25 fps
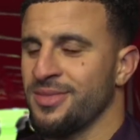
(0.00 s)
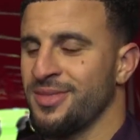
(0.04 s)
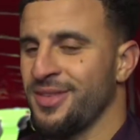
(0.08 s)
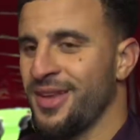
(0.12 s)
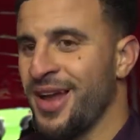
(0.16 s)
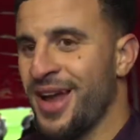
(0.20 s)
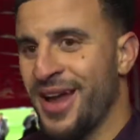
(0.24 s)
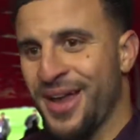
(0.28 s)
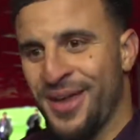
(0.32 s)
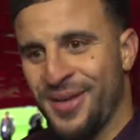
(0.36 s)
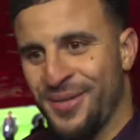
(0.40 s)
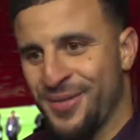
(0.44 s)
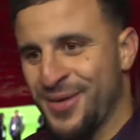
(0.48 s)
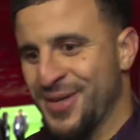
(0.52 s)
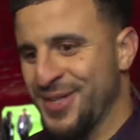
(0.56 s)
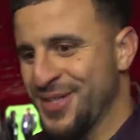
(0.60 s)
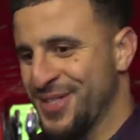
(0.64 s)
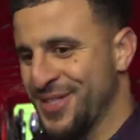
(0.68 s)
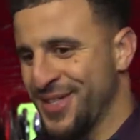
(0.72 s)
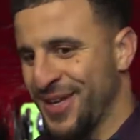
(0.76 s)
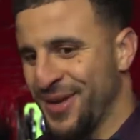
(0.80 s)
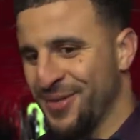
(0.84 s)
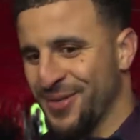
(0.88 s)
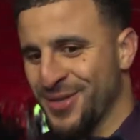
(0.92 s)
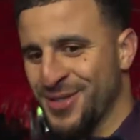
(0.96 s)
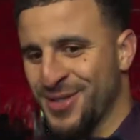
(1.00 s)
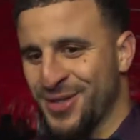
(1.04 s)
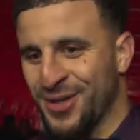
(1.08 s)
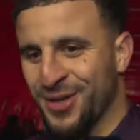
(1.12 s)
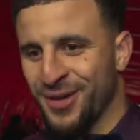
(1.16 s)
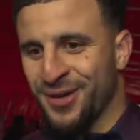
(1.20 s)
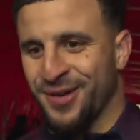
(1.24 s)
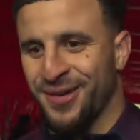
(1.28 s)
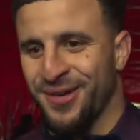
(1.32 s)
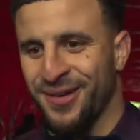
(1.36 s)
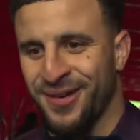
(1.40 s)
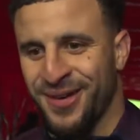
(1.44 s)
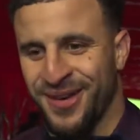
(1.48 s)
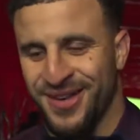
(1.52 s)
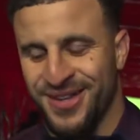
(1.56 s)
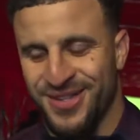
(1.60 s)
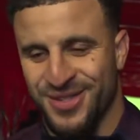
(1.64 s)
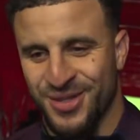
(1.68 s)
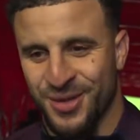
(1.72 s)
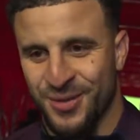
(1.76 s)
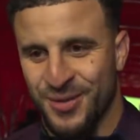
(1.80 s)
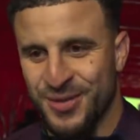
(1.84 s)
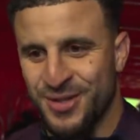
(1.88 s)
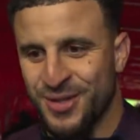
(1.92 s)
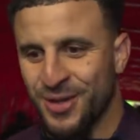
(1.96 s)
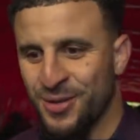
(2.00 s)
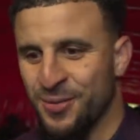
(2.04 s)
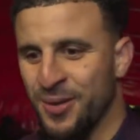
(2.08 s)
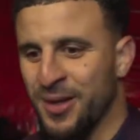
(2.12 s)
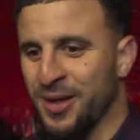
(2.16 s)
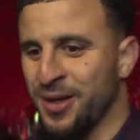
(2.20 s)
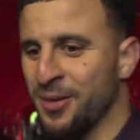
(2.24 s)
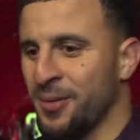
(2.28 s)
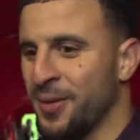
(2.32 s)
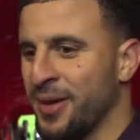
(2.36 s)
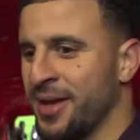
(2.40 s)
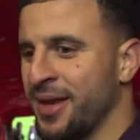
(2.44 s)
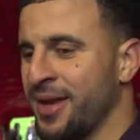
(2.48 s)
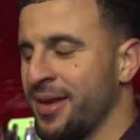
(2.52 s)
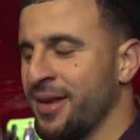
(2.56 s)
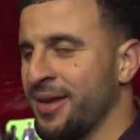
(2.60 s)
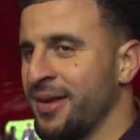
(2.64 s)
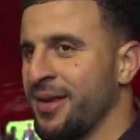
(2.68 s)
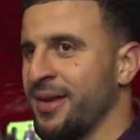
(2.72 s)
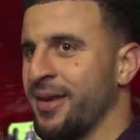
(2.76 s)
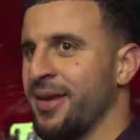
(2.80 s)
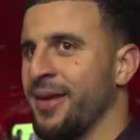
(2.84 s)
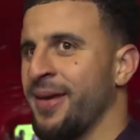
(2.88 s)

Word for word: No, it was good. It's always good when you're winning,